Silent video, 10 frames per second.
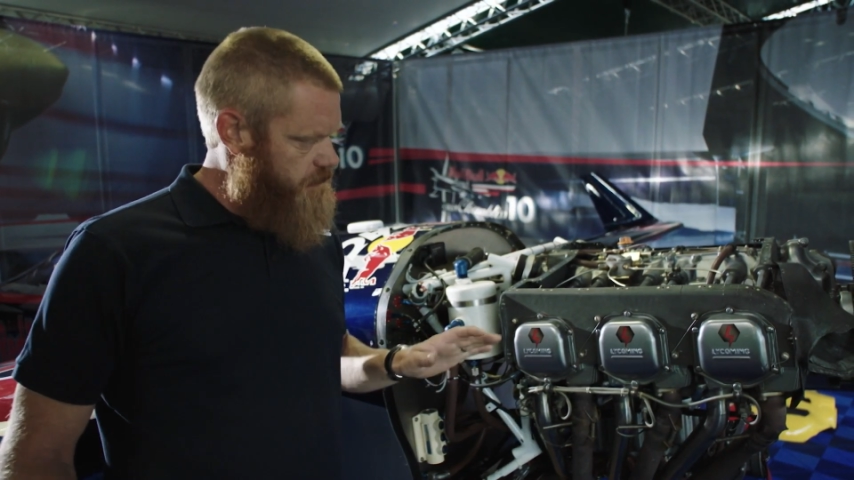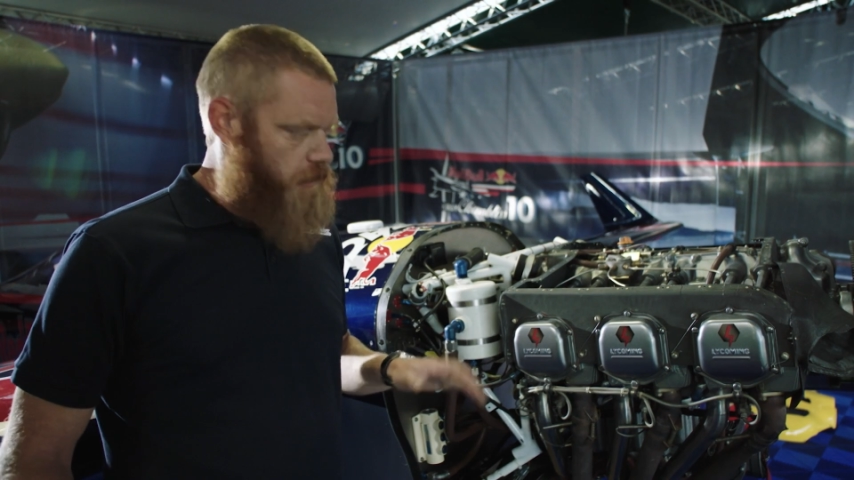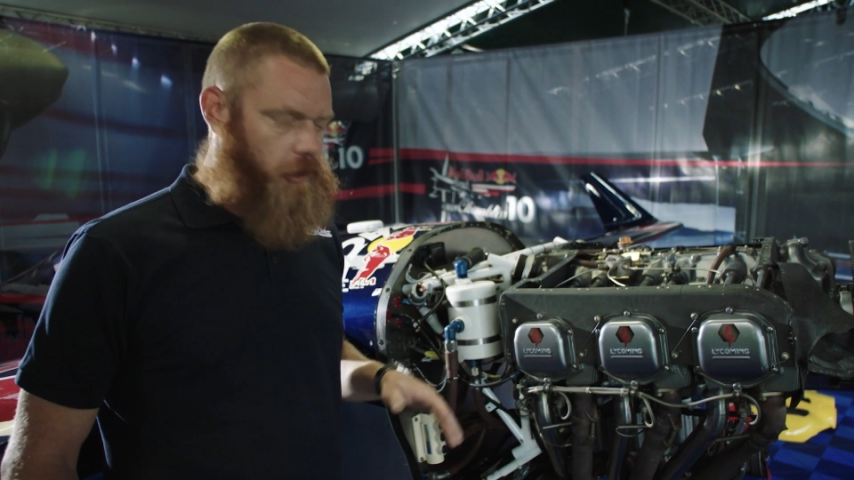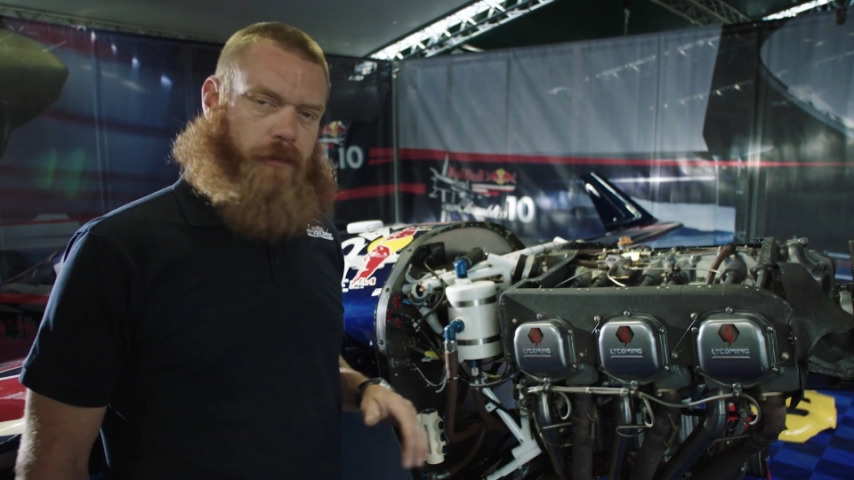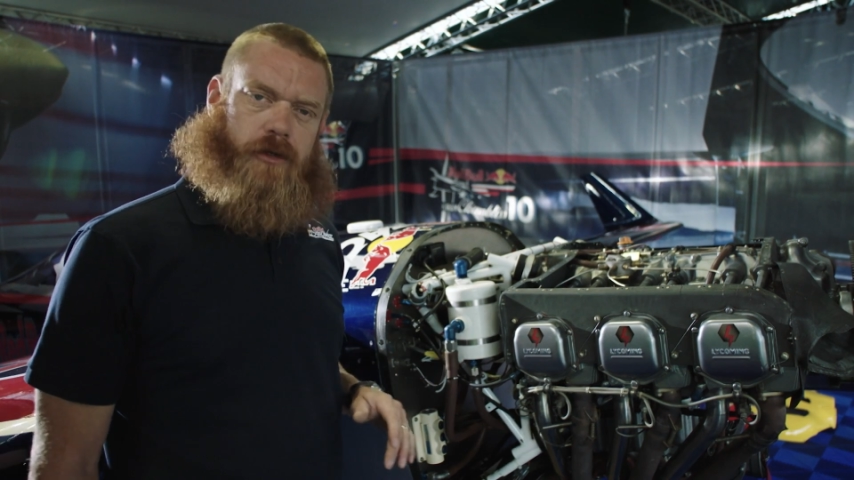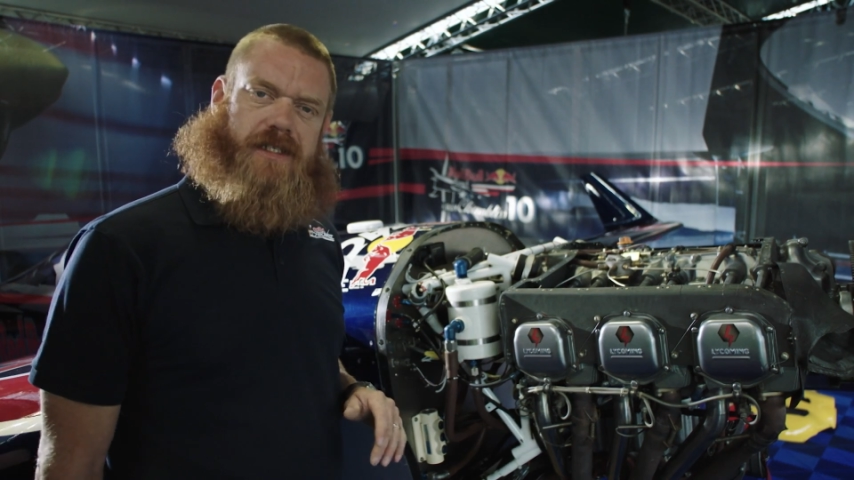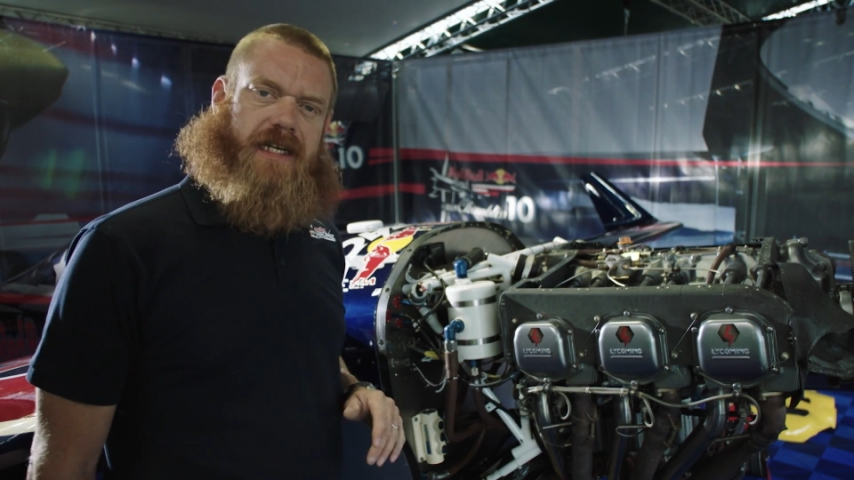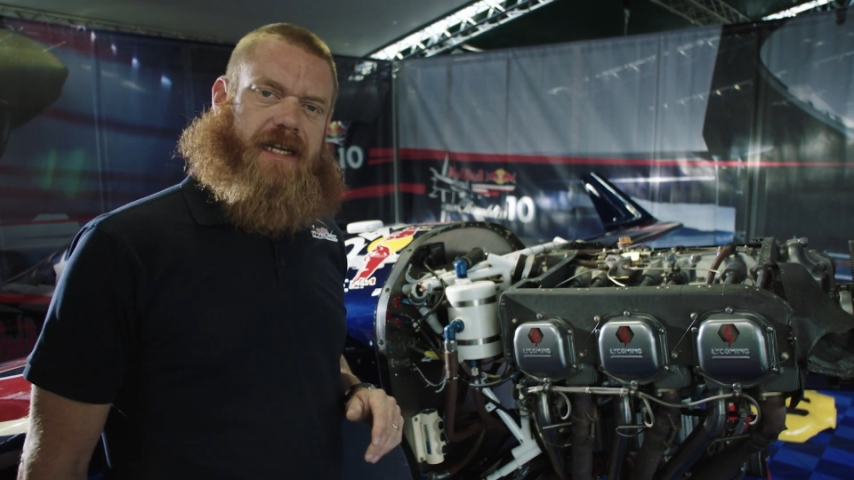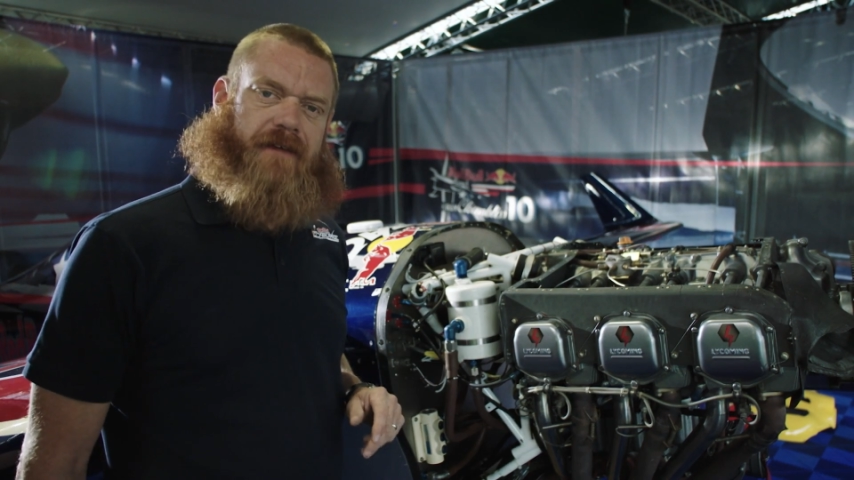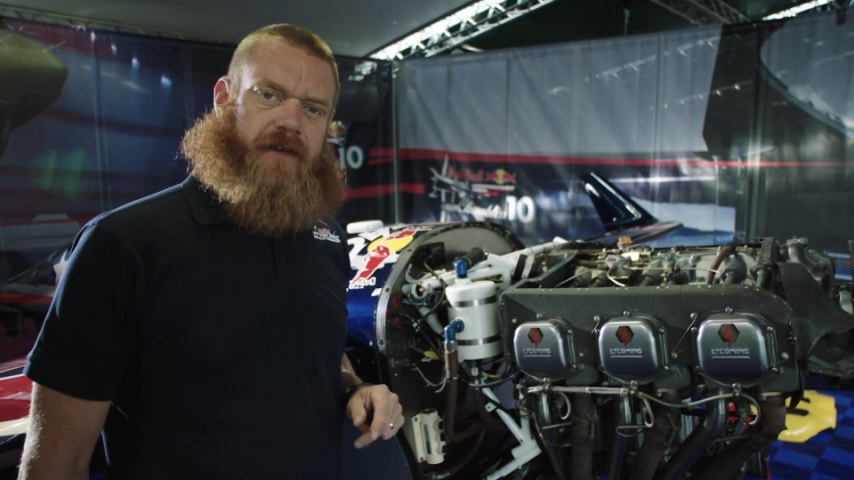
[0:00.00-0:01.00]
almost
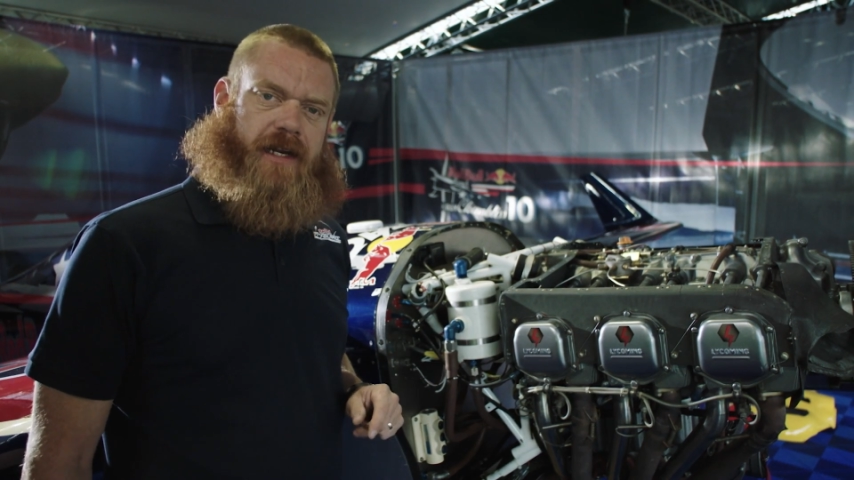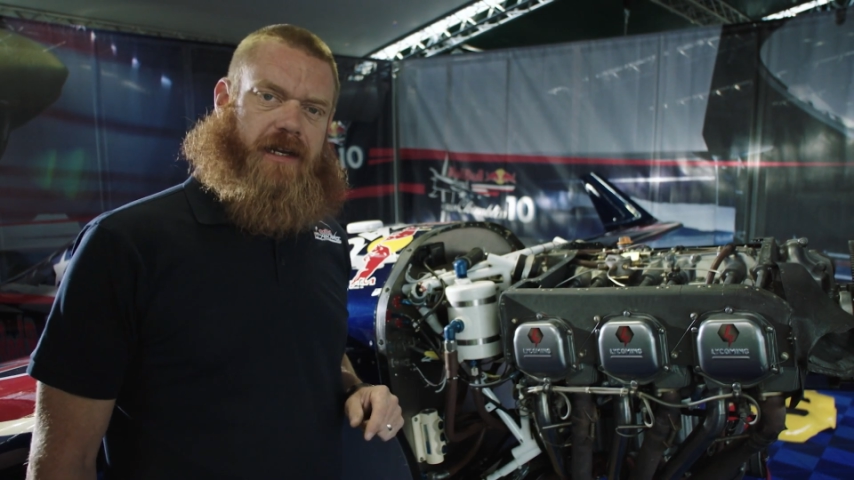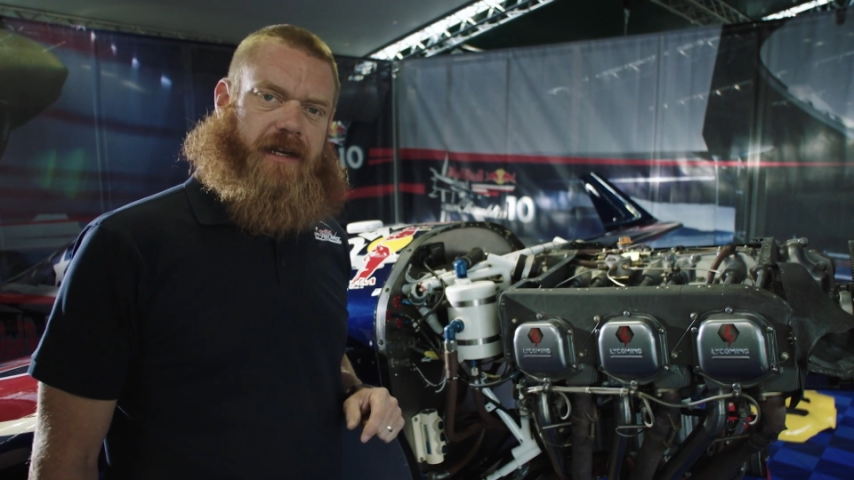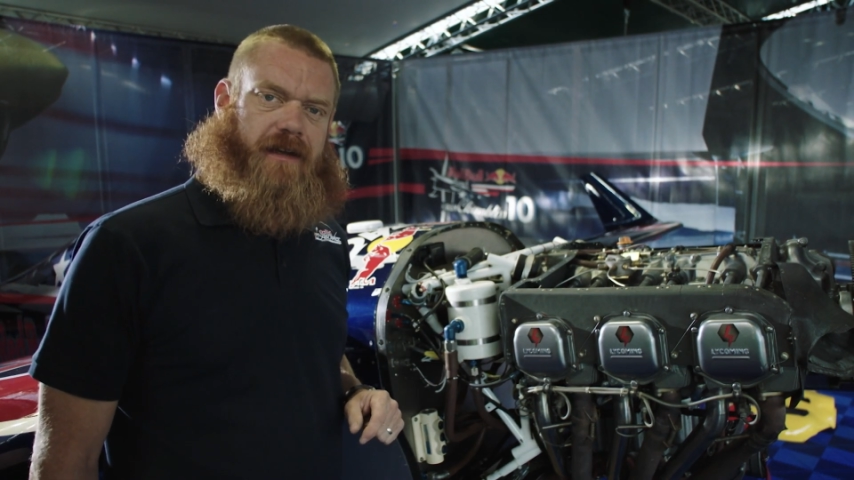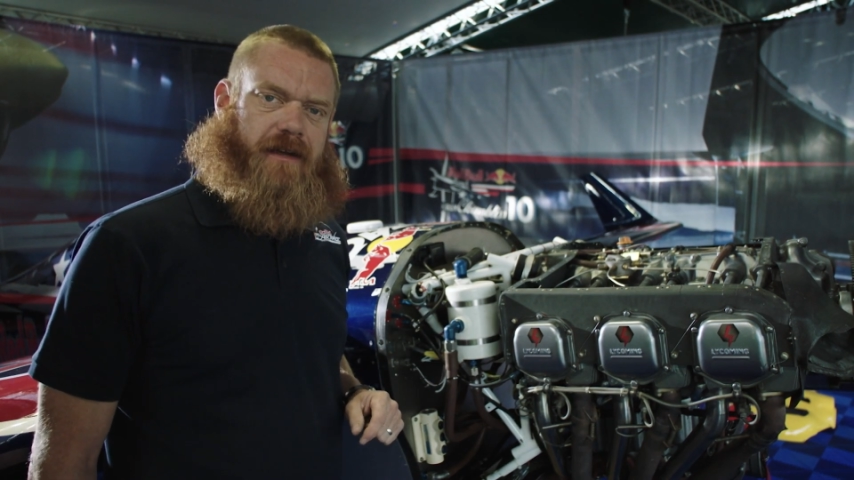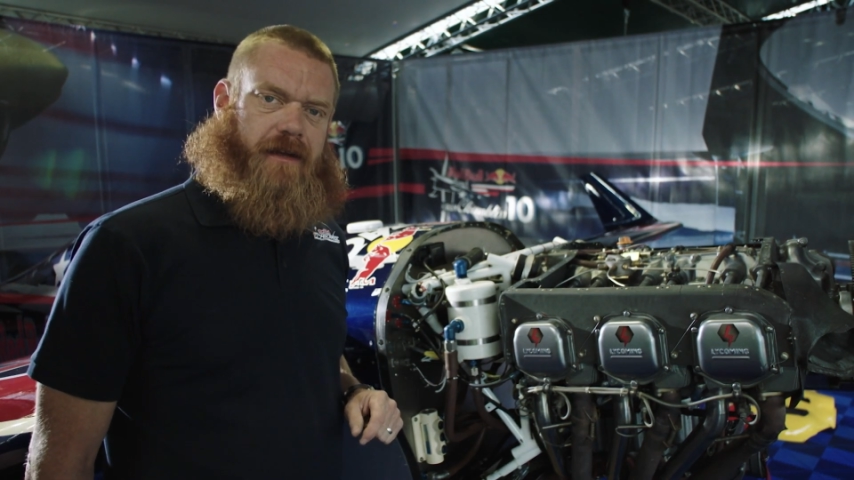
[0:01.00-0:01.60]
indefinitely.